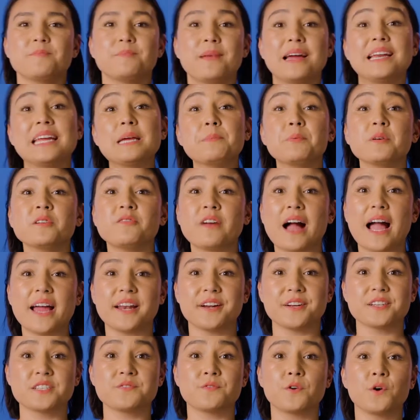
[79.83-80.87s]
Many
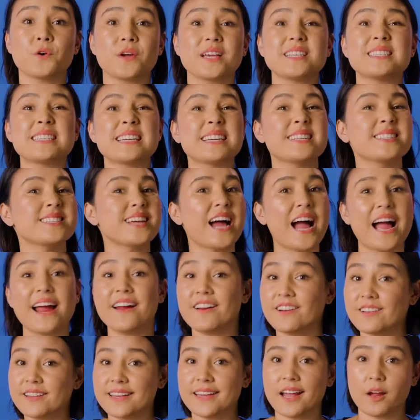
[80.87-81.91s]
providers focus
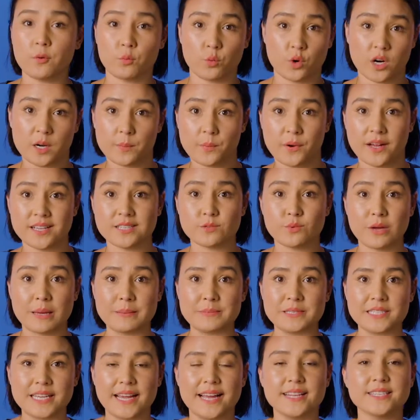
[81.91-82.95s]
entirely on WordPress
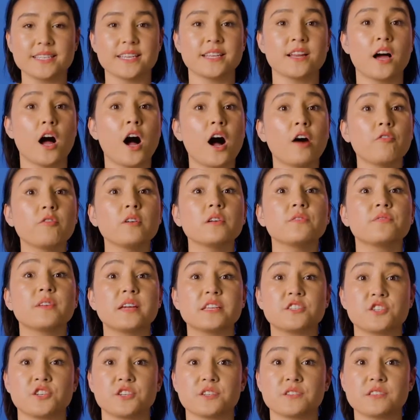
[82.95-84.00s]
websites and offer
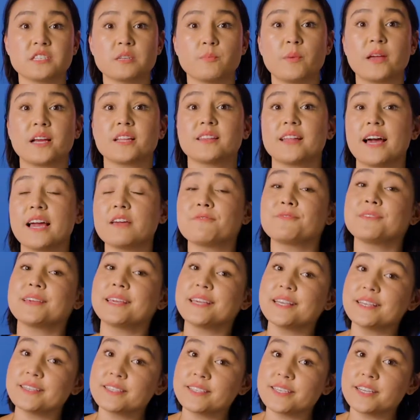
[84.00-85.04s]
features to make life
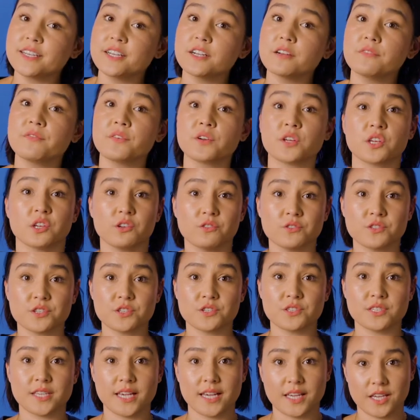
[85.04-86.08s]
easier for
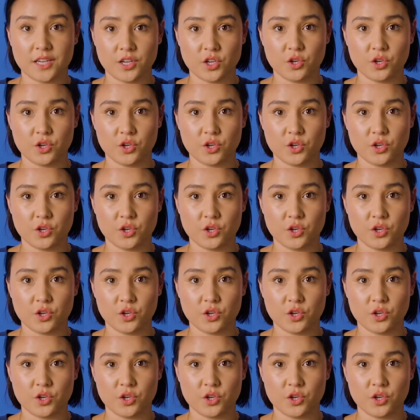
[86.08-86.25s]
users like